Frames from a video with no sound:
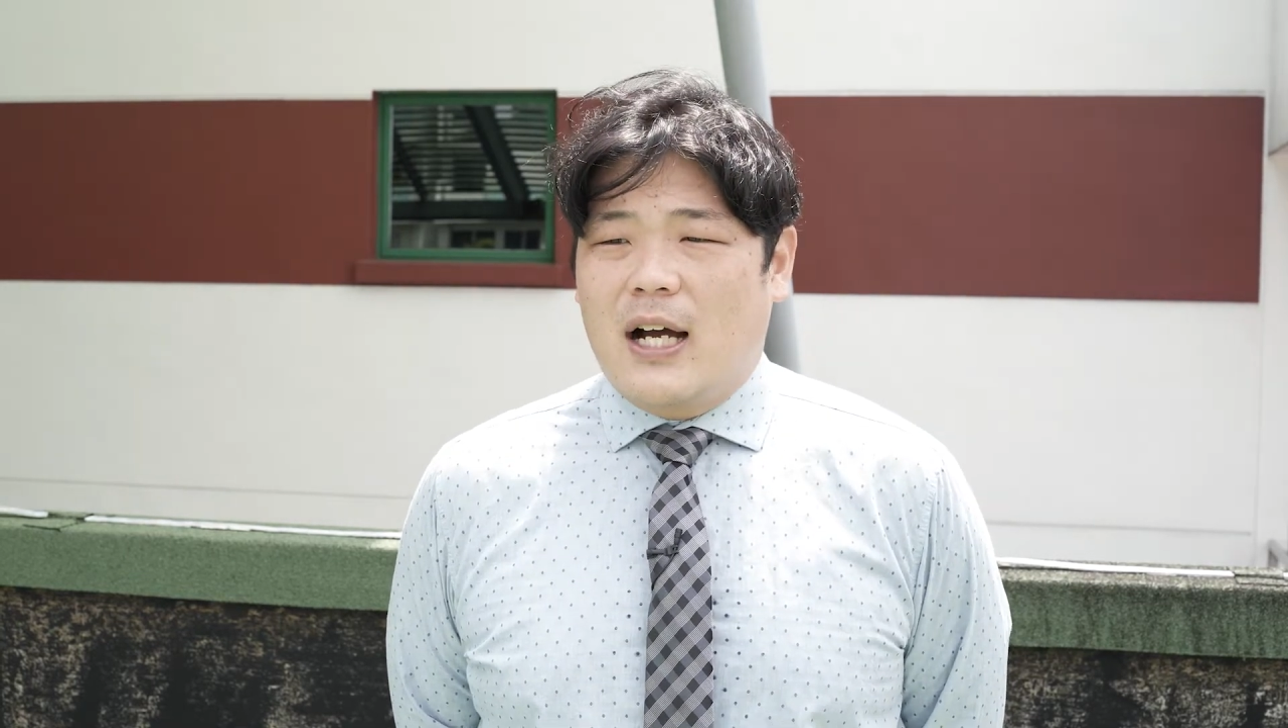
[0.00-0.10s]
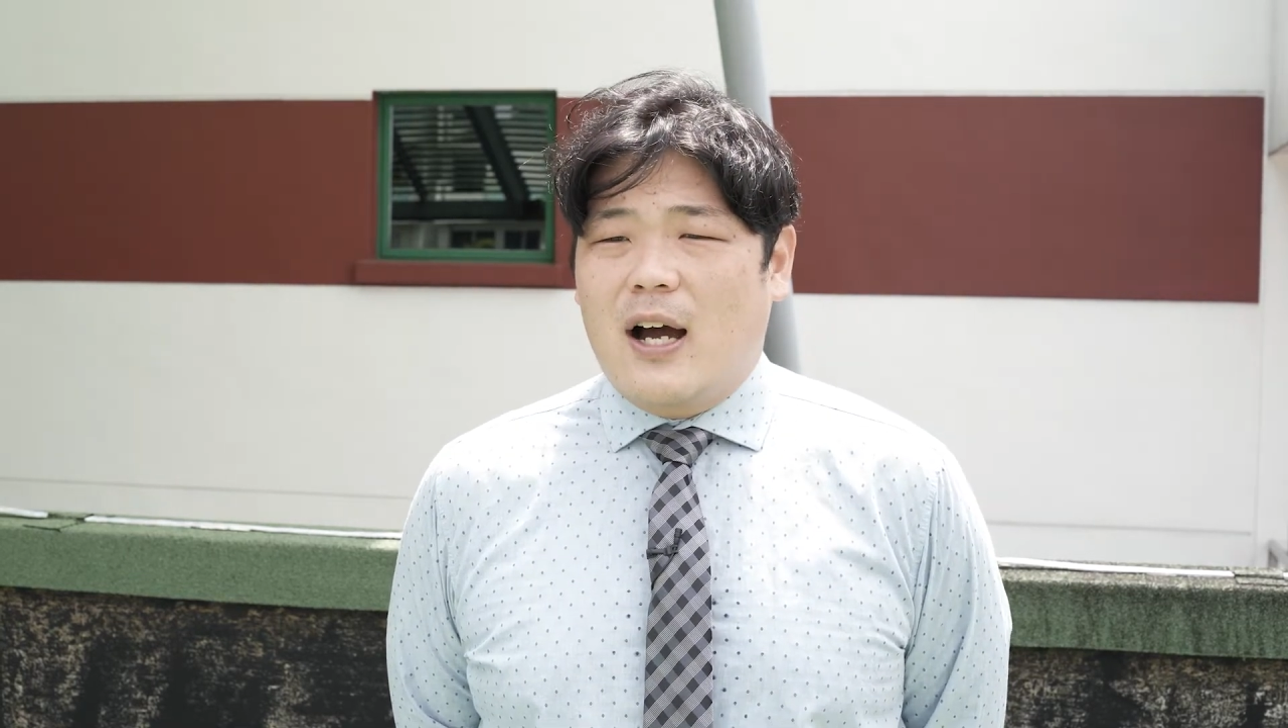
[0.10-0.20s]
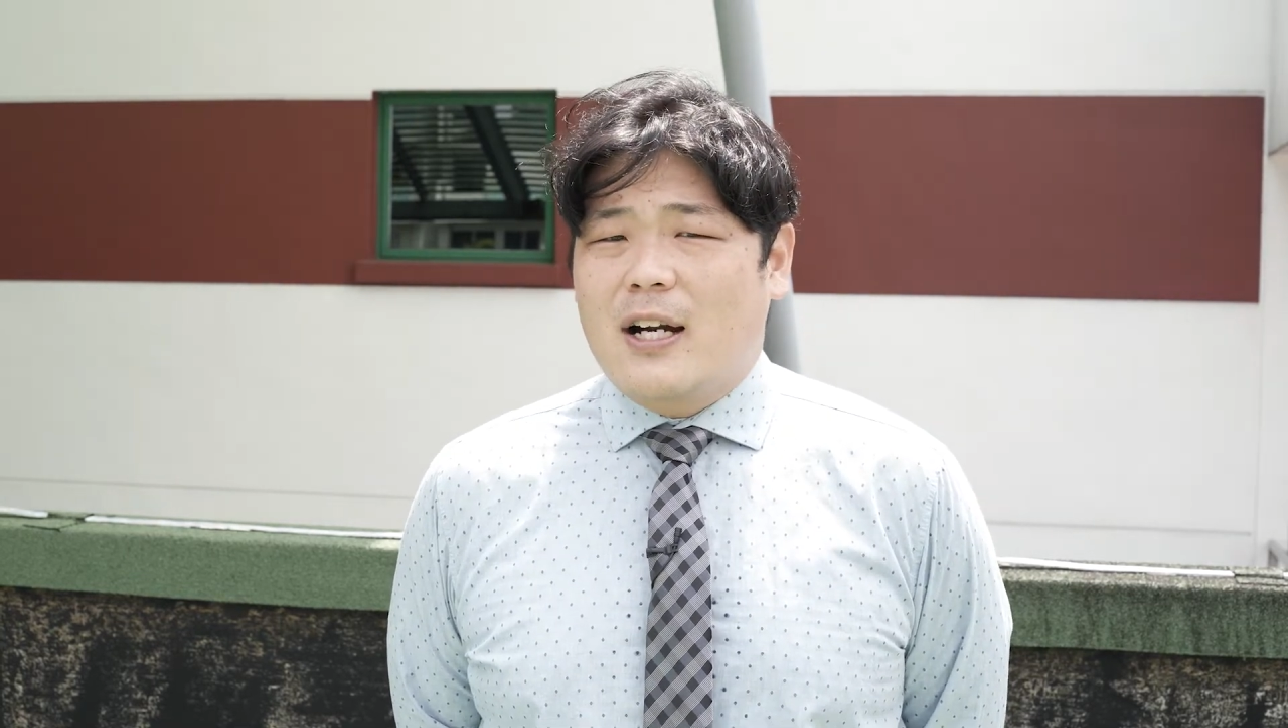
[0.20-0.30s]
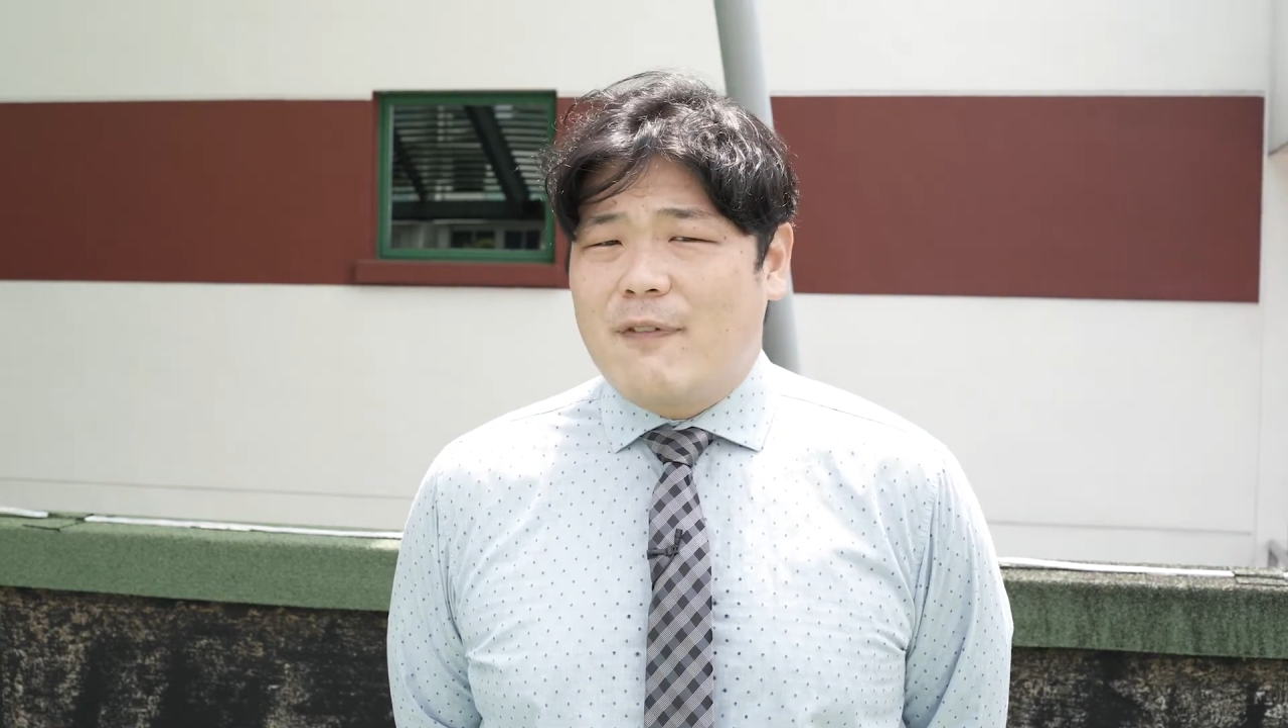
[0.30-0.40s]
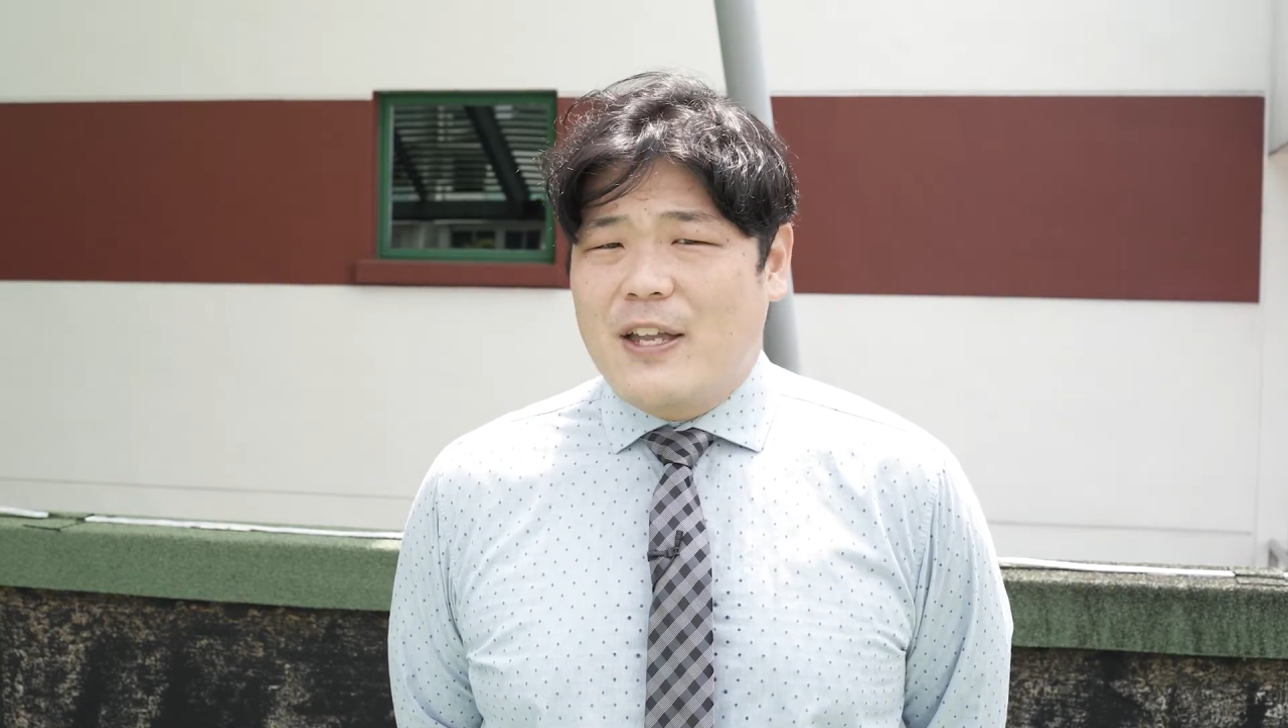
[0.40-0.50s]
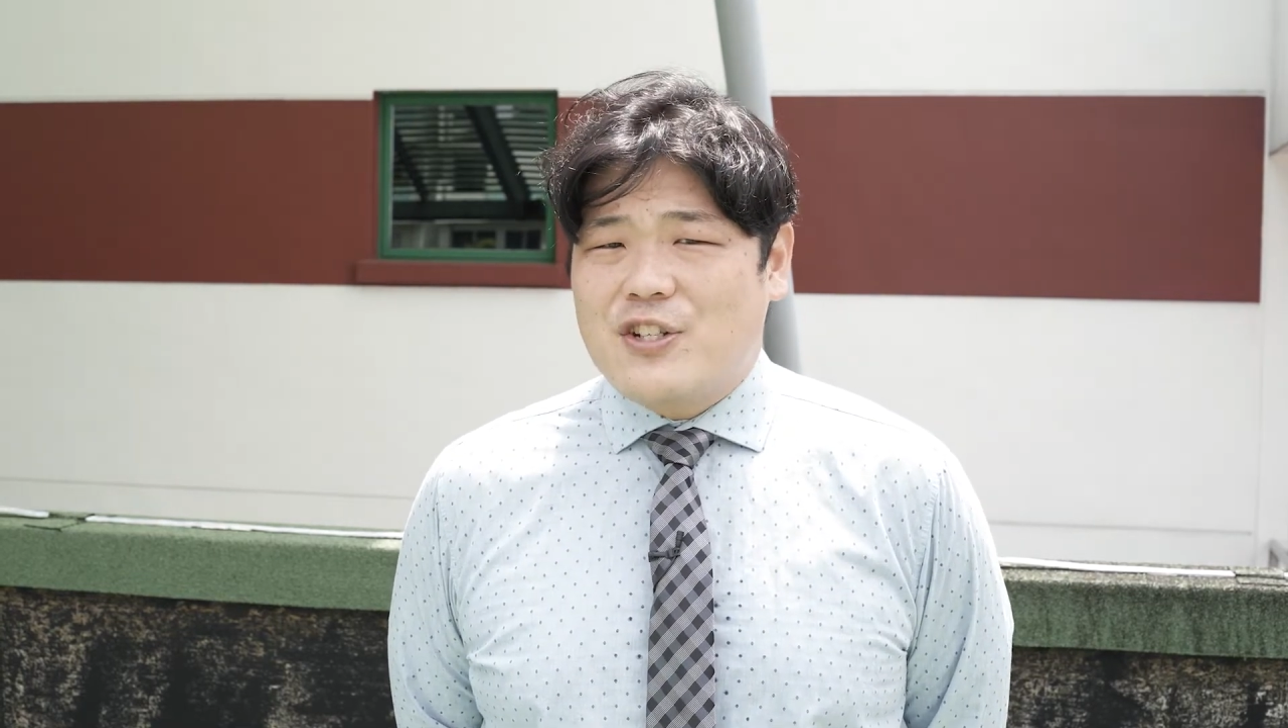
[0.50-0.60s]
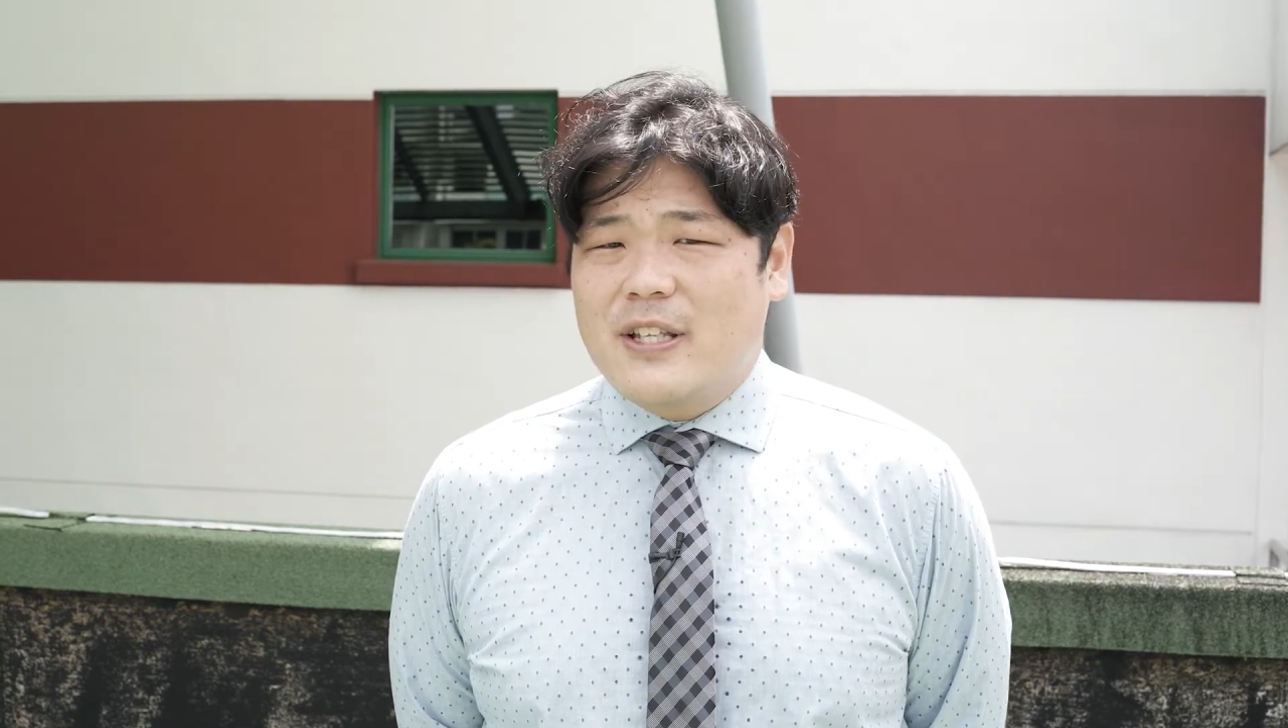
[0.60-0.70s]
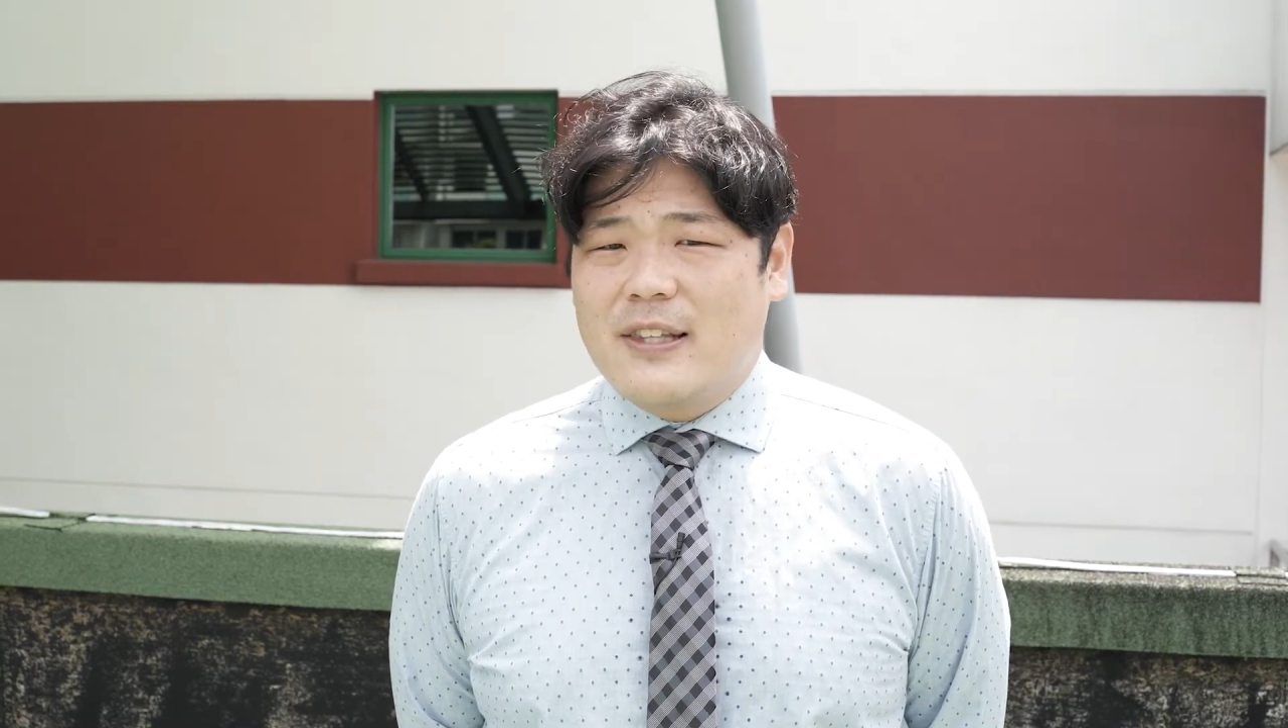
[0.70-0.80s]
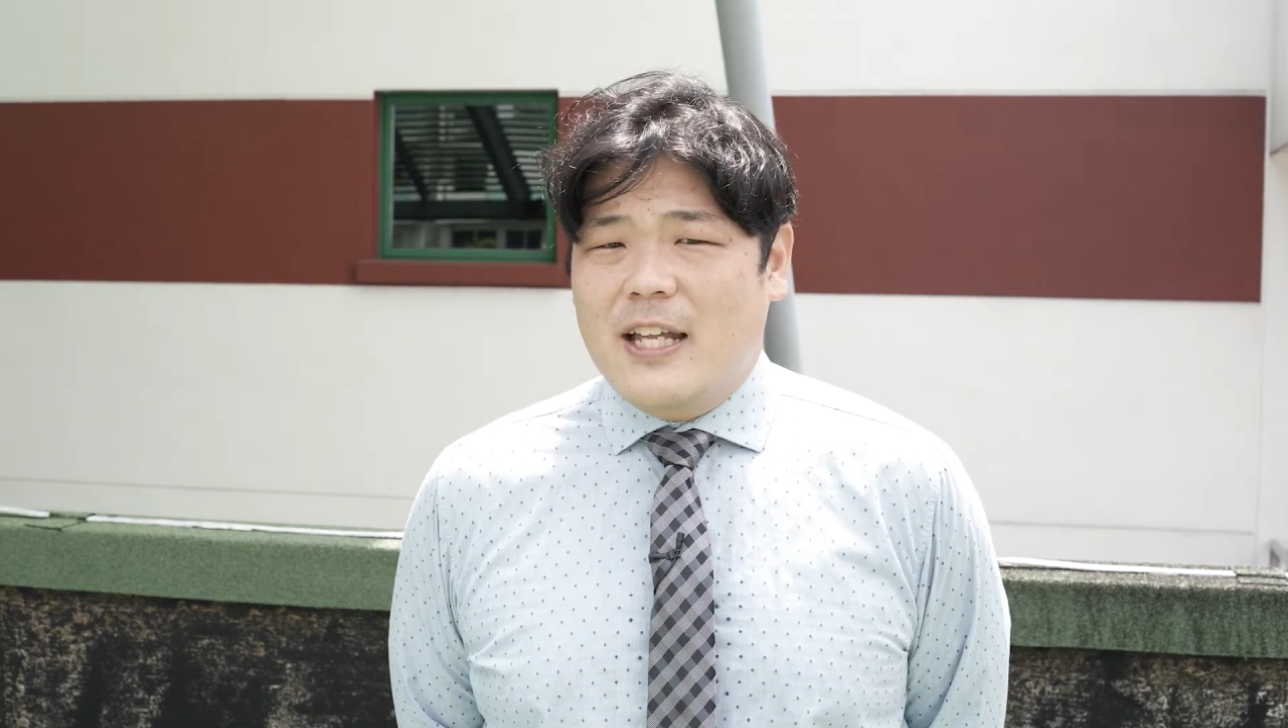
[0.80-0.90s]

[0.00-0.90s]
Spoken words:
God eventually